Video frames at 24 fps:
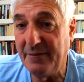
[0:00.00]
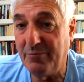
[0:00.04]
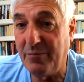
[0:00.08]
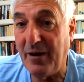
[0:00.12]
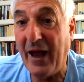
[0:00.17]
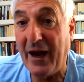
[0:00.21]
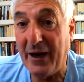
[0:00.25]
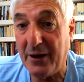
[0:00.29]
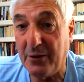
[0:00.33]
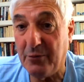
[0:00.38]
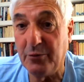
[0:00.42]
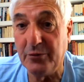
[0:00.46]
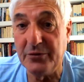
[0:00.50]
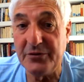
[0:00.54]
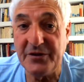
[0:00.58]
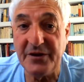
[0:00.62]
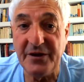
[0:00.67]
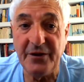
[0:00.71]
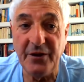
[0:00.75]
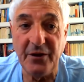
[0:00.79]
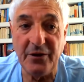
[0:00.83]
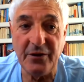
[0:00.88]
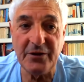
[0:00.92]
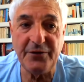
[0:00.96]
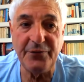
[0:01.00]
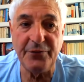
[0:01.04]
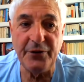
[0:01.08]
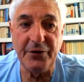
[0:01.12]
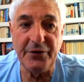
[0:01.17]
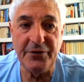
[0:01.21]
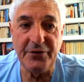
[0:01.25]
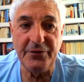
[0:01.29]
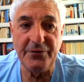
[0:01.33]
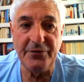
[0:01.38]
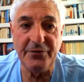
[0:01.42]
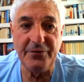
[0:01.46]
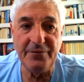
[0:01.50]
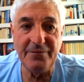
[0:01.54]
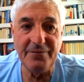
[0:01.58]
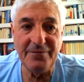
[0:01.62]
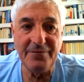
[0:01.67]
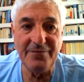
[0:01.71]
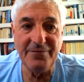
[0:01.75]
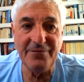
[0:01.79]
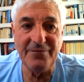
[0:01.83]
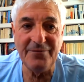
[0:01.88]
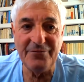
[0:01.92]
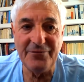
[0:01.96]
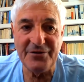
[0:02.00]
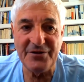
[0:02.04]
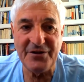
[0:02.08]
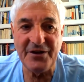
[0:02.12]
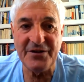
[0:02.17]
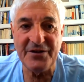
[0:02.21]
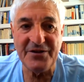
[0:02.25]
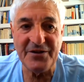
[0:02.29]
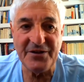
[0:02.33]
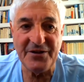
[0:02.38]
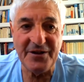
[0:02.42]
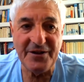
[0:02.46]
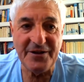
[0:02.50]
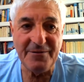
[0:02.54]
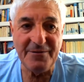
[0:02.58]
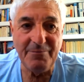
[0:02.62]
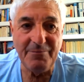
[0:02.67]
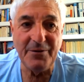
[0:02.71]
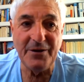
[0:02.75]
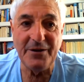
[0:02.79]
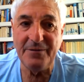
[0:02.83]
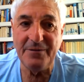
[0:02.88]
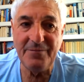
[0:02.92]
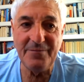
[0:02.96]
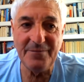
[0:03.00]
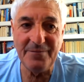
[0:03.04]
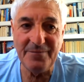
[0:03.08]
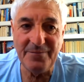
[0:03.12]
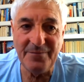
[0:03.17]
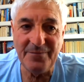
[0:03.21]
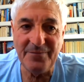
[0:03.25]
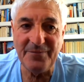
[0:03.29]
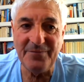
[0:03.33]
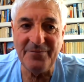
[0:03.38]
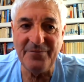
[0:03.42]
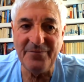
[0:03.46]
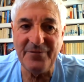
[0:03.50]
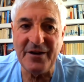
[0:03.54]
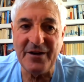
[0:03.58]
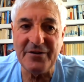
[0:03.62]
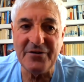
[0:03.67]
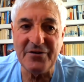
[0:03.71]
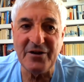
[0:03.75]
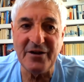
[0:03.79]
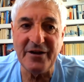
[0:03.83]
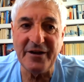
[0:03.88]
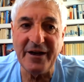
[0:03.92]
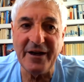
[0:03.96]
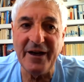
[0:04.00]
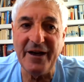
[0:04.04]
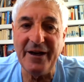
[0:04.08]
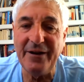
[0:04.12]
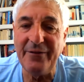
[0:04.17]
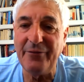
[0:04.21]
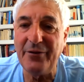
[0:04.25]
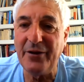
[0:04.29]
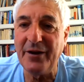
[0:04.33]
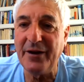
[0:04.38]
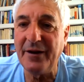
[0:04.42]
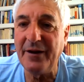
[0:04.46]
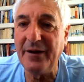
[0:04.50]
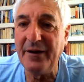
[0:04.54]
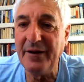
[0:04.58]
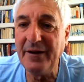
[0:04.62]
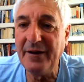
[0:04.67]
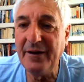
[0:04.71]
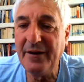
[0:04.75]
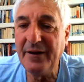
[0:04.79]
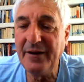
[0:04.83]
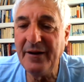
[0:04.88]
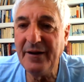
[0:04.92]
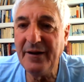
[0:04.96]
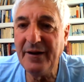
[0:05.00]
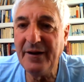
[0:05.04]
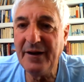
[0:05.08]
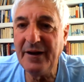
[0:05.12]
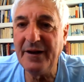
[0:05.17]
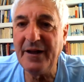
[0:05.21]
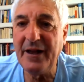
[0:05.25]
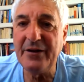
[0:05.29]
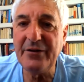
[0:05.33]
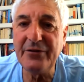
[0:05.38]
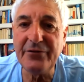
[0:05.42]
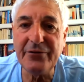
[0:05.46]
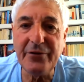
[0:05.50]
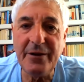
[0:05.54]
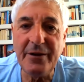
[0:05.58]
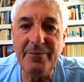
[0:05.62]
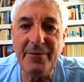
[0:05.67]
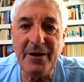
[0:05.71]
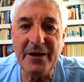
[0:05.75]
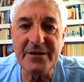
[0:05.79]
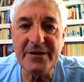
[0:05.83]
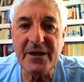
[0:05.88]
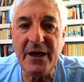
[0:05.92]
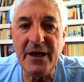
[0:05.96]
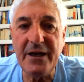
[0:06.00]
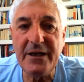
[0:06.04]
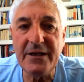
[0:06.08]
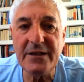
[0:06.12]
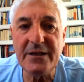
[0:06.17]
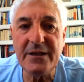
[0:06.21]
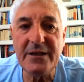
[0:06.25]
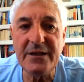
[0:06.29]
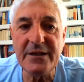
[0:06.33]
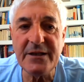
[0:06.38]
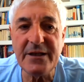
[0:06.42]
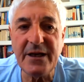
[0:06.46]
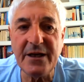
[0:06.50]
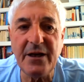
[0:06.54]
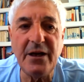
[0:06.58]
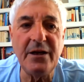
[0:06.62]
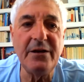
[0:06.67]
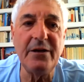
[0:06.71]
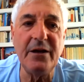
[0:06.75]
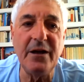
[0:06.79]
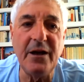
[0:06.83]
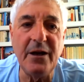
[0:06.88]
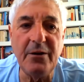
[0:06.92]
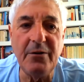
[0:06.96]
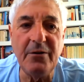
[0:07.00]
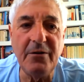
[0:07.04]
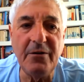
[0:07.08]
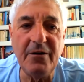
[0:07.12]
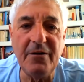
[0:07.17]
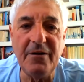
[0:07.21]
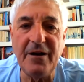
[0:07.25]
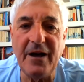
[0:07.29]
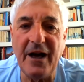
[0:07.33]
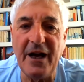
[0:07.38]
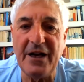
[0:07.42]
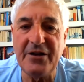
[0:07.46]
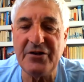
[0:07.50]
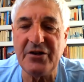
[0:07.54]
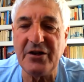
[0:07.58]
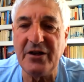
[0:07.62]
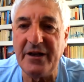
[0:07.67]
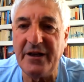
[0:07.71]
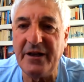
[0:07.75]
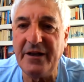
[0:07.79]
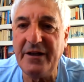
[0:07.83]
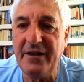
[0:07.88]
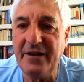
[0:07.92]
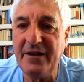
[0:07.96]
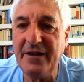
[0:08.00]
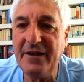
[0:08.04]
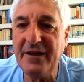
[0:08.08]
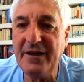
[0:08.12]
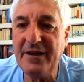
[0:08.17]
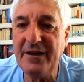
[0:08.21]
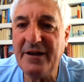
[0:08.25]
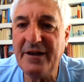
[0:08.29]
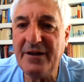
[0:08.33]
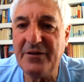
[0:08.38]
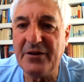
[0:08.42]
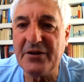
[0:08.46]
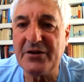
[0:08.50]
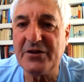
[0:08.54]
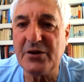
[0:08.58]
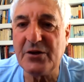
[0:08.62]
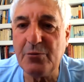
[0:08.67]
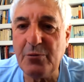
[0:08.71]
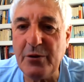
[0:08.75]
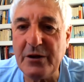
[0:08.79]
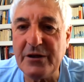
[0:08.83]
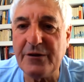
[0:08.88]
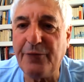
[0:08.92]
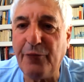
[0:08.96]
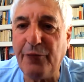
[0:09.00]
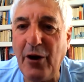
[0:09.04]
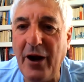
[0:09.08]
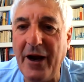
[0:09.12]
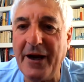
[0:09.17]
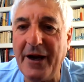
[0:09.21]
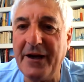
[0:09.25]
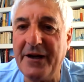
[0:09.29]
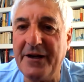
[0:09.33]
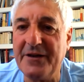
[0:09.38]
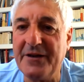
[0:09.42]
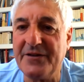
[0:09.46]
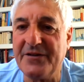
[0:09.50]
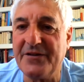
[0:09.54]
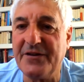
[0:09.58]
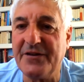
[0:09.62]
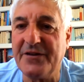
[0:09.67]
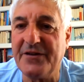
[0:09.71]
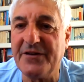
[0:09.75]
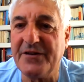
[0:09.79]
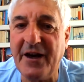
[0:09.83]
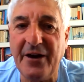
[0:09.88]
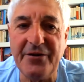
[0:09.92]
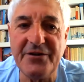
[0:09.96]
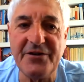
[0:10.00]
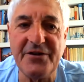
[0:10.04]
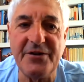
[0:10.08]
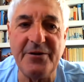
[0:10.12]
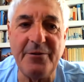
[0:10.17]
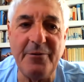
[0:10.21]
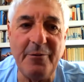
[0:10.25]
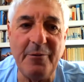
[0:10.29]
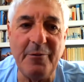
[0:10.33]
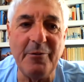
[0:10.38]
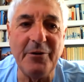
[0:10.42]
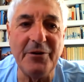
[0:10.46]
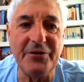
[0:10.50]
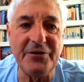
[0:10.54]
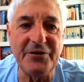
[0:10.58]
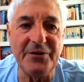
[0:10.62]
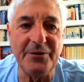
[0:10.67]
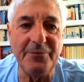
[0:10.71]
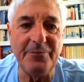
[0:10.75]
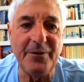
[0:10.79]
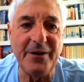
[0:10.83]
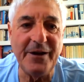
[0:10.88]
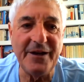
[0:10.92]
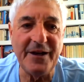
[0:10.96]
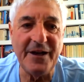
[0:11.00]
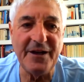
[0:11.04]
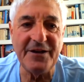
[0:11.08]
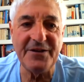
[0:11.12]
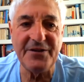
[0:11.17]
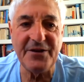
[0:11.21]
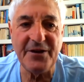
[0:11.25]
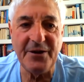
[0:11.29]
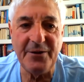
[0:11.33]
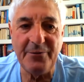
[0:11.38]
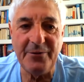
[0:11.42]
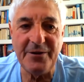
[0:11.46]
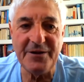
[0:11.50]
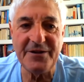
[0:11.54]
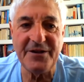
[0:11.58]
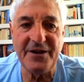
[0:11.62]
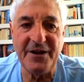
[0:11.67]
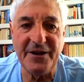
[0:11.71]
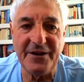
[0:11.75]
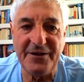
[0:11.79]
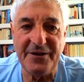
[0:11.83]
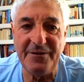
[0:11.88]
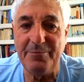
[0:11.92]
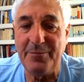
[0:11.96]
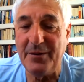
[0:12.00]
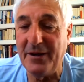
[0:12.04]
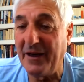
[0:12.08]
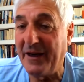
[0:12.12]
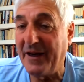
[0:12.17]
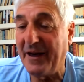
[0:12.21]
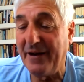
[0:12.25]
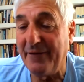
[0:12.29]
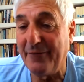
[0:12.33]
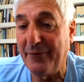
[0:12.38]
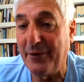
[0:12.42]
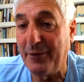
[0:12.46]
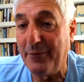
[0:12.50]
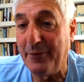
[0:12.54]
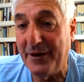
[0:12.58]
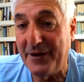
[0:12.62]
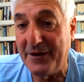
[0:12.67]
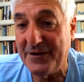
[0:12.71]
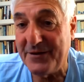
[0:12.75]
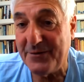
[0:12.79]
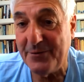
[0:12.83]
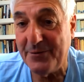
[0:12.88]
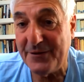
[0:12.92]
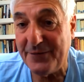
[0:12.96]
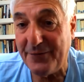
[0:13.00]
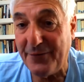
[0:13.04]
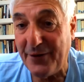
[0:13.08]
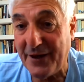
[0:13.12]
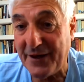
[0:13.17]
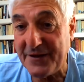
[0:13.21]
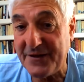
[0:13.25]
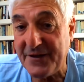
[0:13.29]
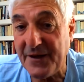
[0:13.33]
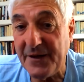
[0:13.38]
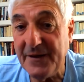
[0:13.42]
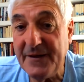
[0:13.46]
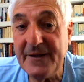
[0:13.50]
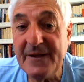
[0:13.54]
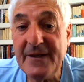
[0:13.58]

Blackwell's in Oxford, who resisted, but eventually gave in. And then 3 months later, he said, oh no, actually, the Swiss franc is the currency we want to be. And so we started billing everyone in Swiss francs.